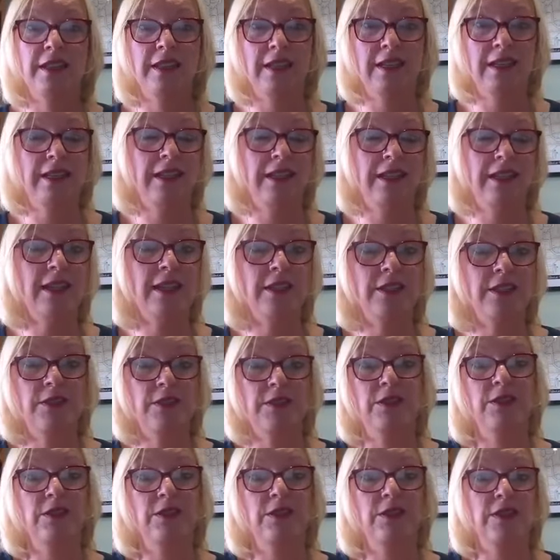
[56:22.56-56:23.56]
the clinics
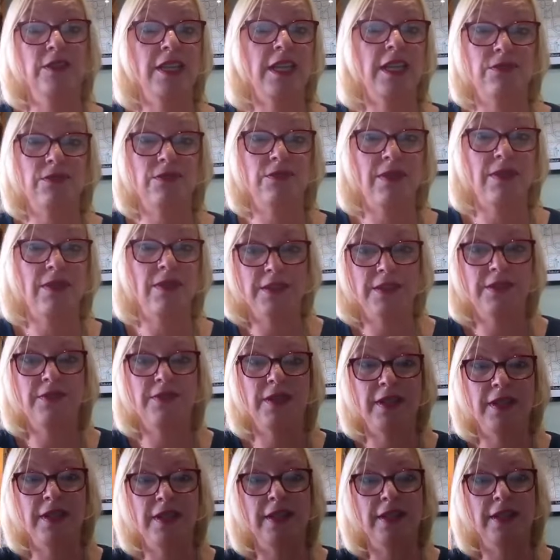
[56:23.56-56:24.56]
success rates
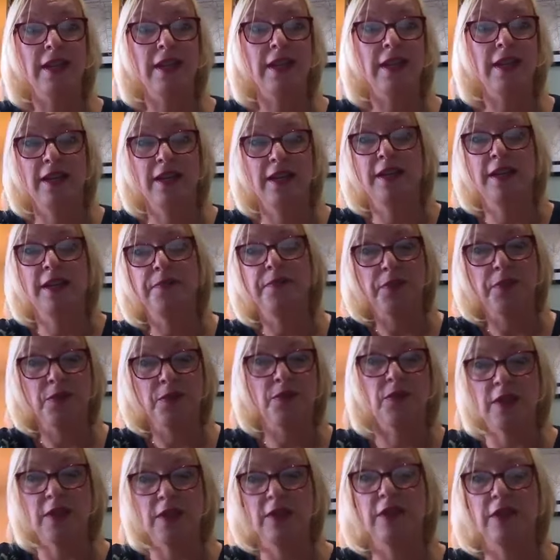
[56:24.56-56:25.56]
for
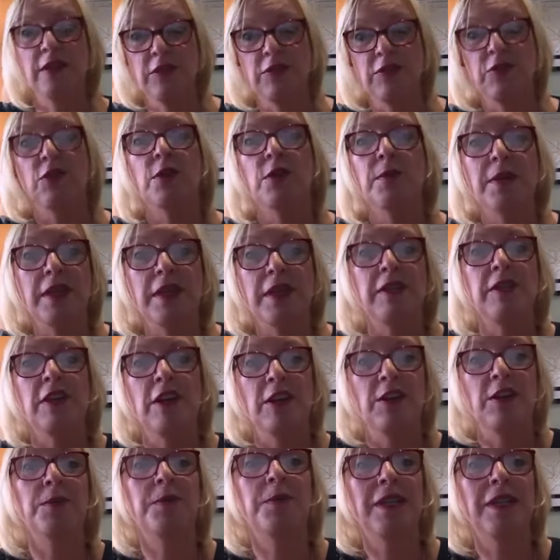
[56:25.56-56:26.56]
normally a
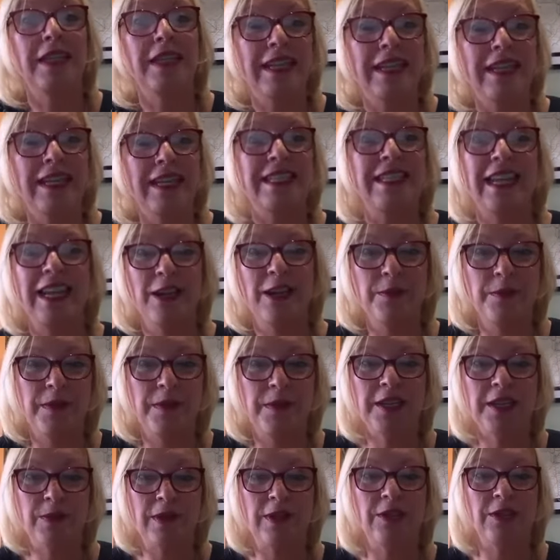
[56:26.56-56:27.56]
couple of years ago,
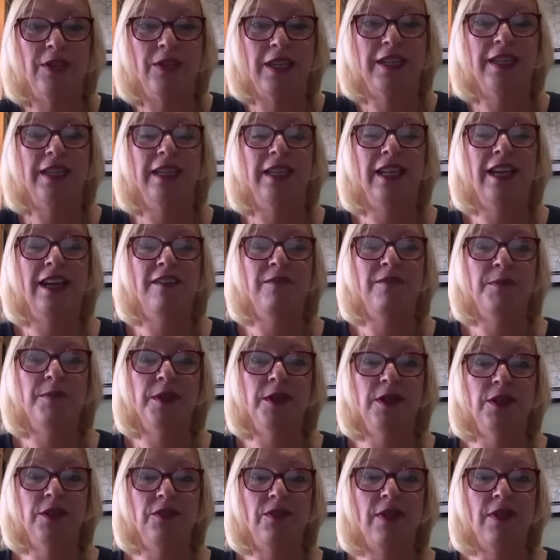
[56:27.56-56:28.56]
because we're looking at live
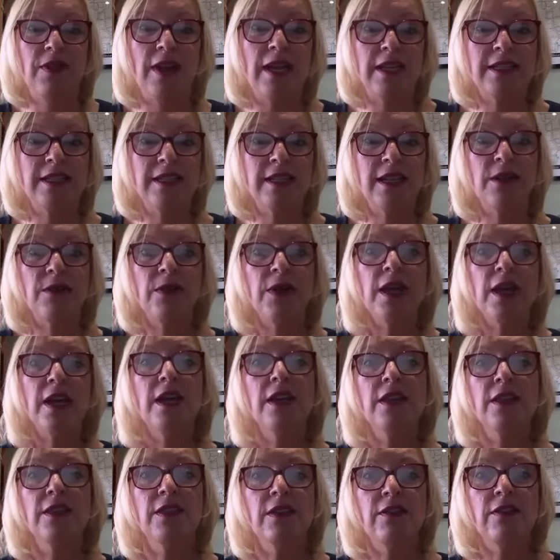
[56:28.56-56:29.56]
birth rates. So
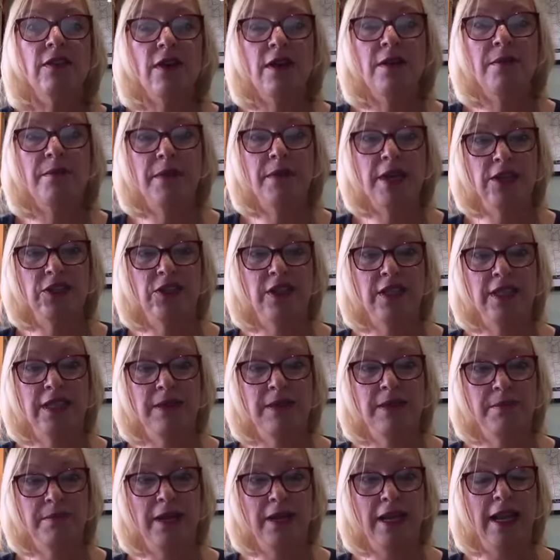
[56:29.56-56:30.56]
there are measures
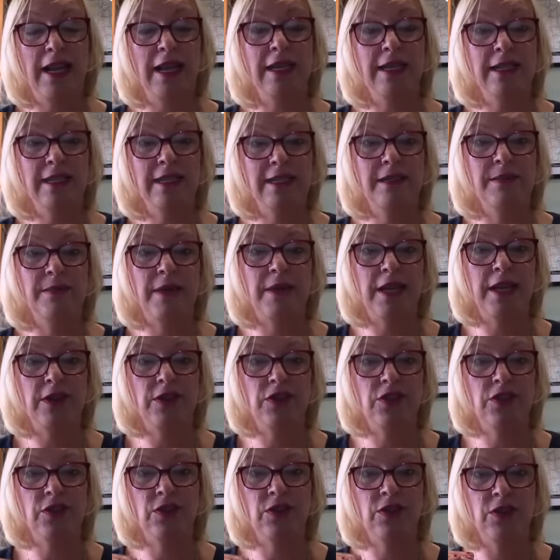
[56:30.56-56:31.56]
in place to make
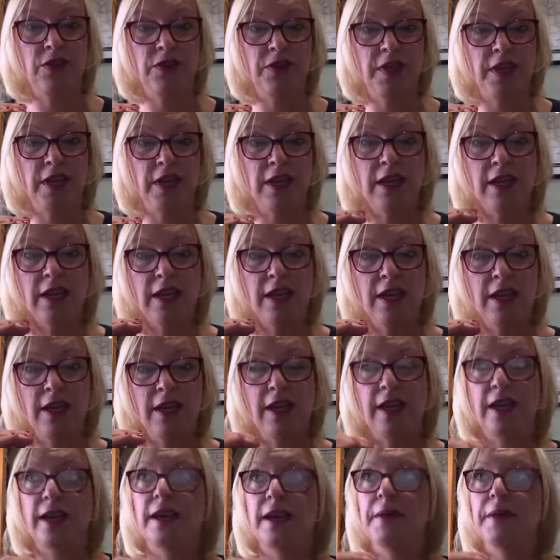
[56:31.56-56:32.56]
sure that
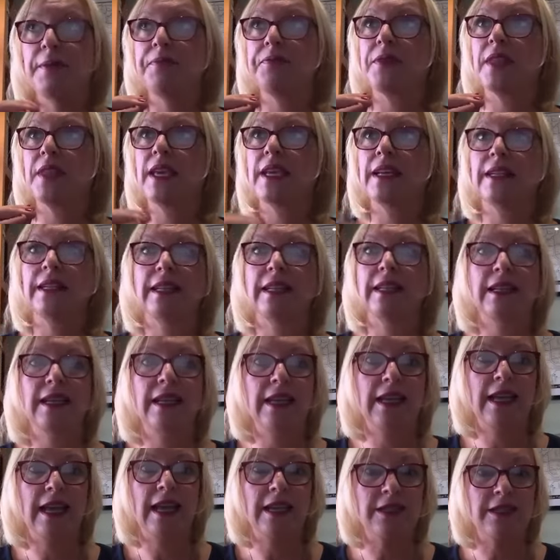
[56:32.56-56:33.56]
a
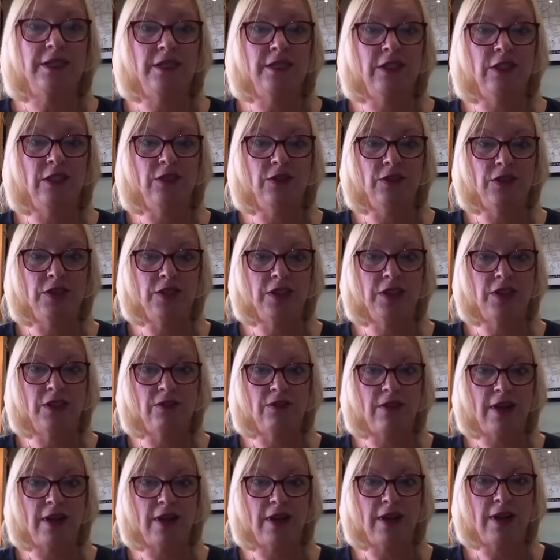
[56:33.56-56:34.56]
clinic looks at the
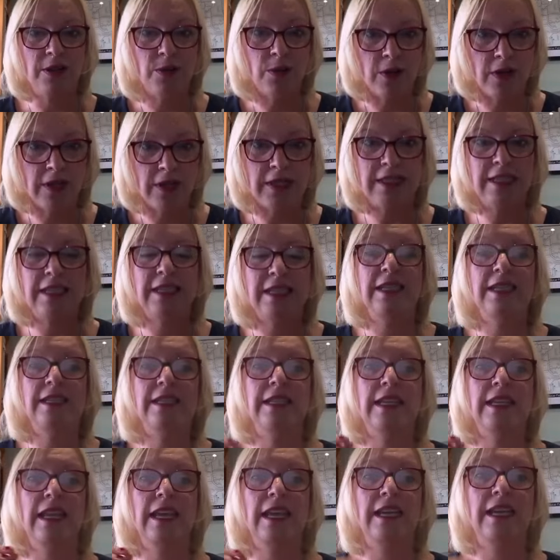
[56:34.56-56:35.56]
right quality
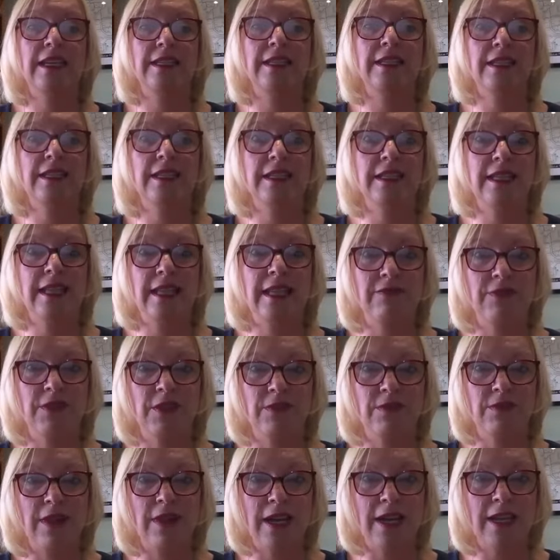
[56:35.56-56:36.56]
indicators, have
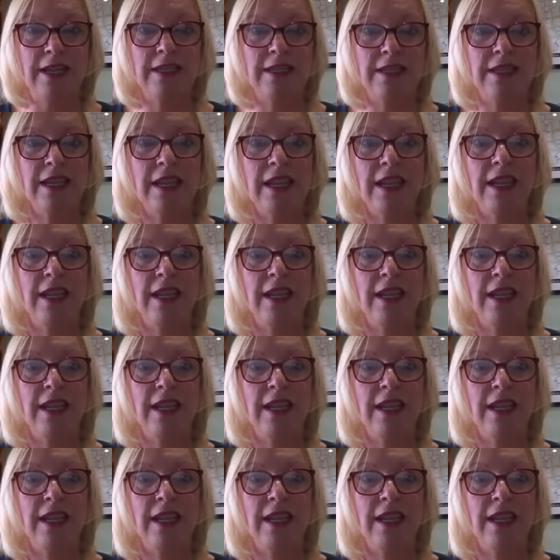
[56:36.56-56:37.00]
the right